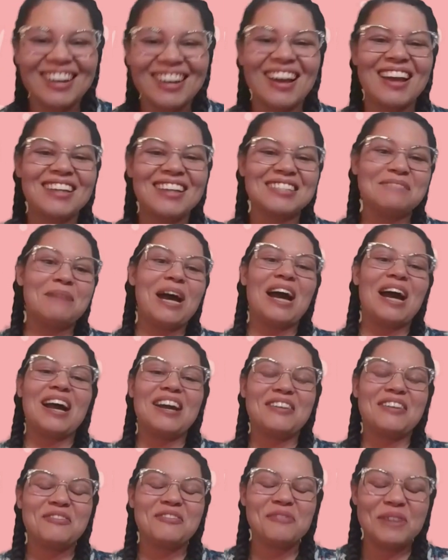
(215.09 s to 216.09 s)
As
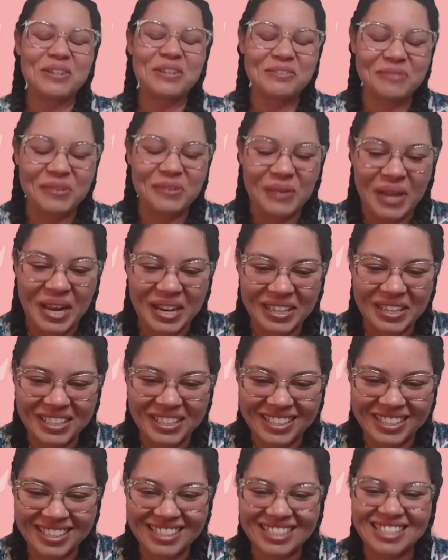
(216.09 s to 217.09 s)
my wonderful Aunt
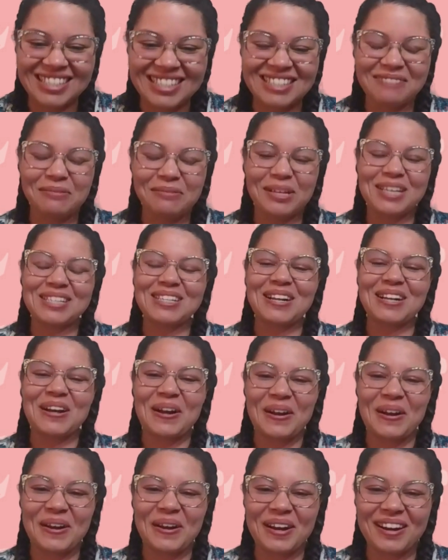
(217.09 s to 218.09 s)
Christy, bless her
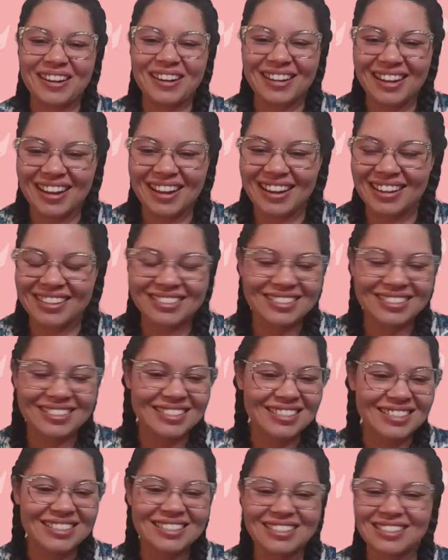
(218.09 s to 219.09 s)
heart,
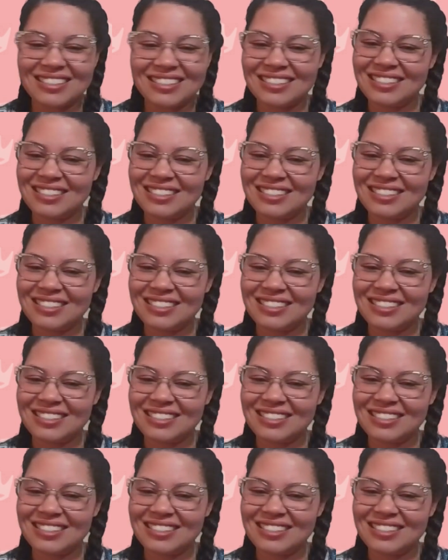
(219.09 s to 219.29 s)
she did.